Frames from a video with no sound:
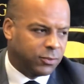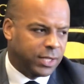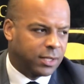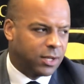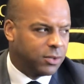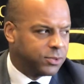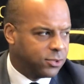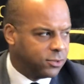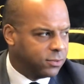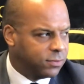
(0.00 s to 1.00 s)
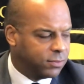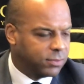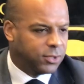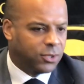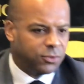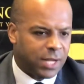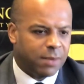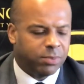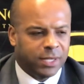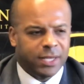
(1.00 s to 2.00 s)
When it comes to, you know,
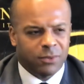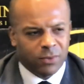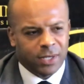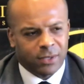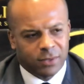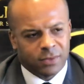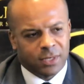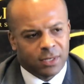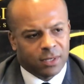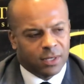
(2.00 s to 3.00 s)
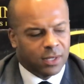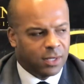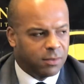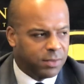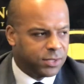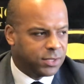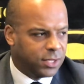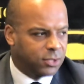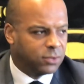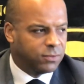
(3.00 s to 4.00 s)
not playing well, but
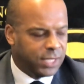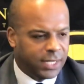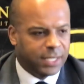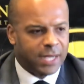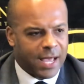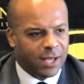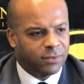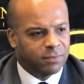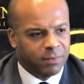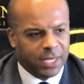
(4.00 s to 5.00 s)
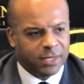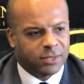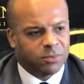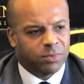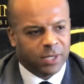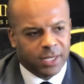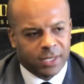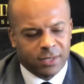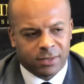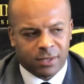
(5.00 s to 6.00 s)
still digging it out and making some
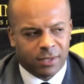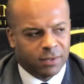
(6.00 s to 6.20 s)
plays,